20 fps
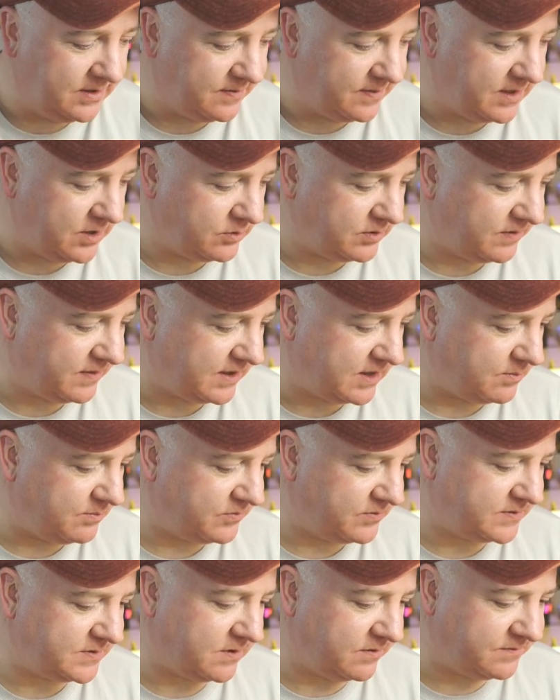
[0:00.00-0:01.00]
The only thing
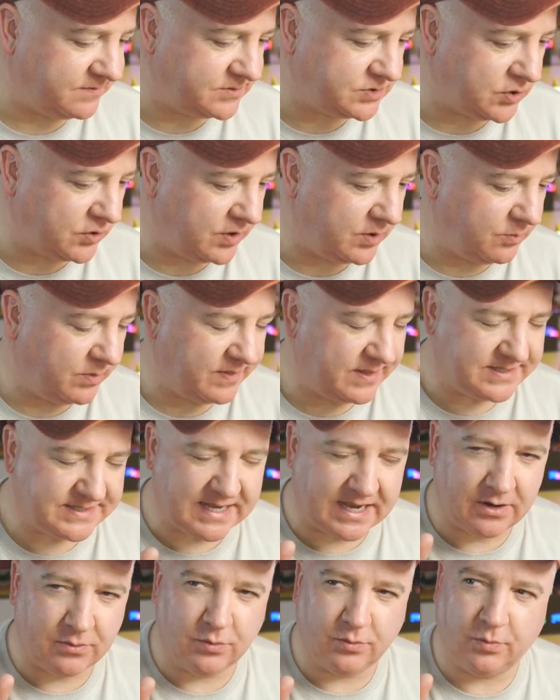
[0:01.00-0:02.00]
I'm sort of toying with is
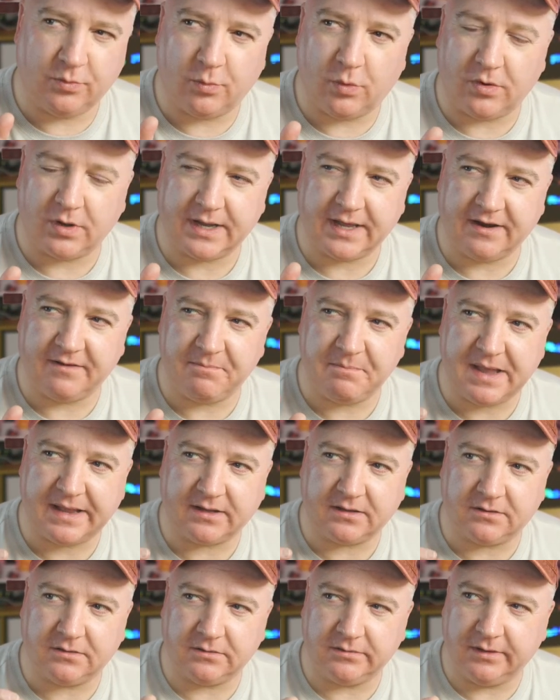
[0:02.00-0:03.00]
how what kind of
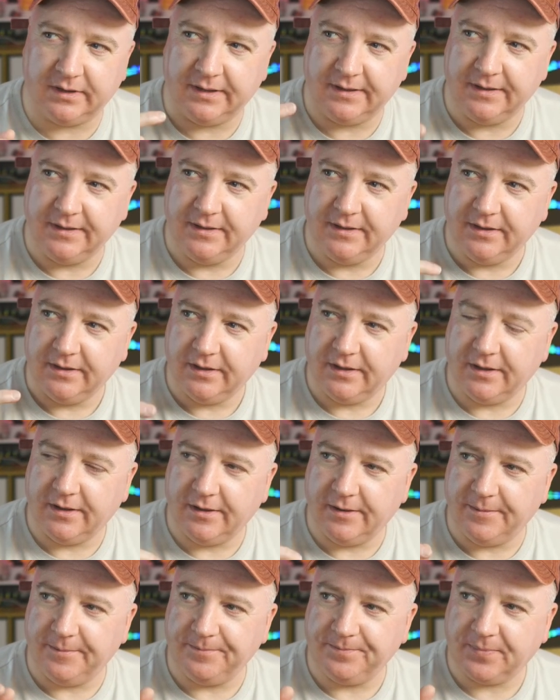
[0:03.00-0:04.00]
metal
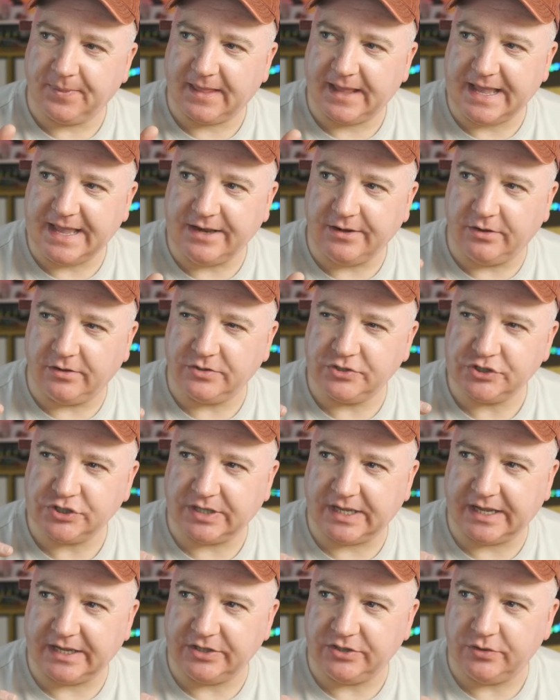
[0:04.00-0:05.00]
um, inner
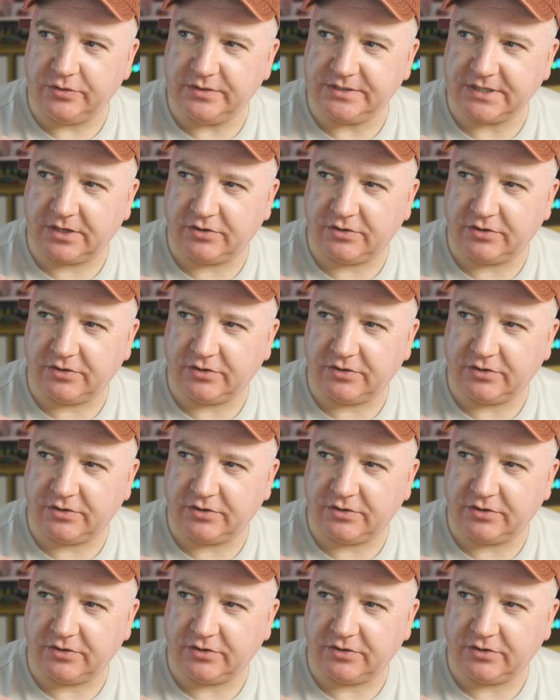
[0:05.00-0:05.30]
shall I use?